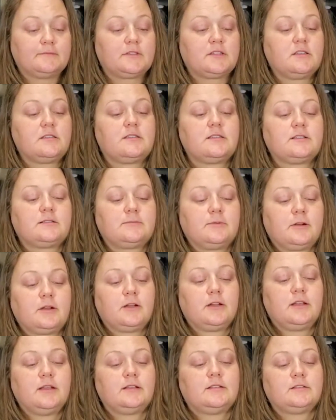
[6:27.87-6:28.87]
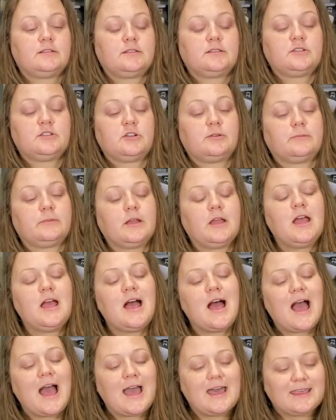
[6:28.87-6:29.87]
So this part has the Sherpa.
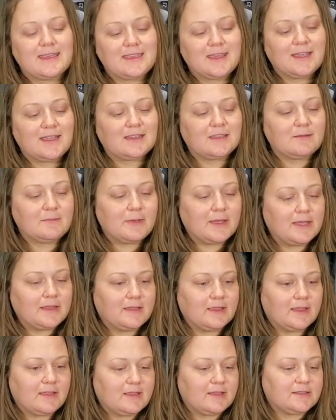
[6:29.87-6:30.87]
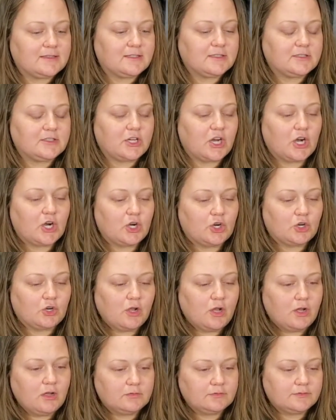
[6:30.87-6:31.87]
I think the main thing that's a
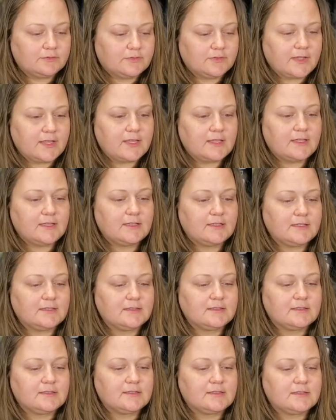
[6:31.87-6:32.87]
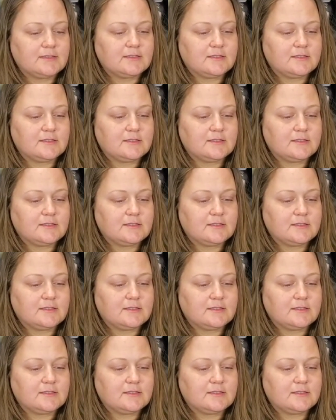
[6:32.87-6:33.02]
turnoff is